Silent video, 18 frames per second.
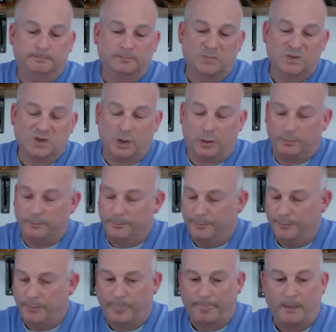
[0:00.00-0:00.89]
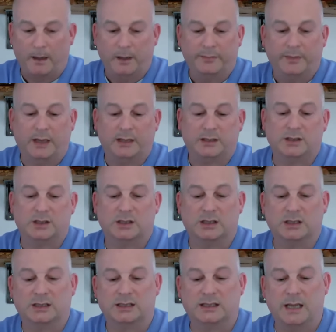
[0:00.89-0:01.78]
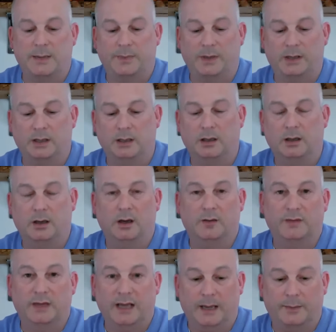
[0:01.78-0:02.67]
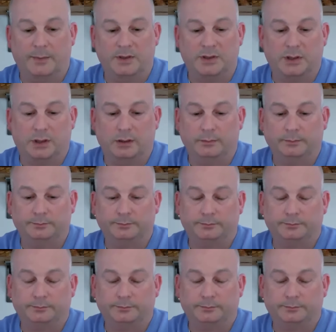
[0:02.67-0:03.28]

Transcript: So that's just the stepping of the aperture,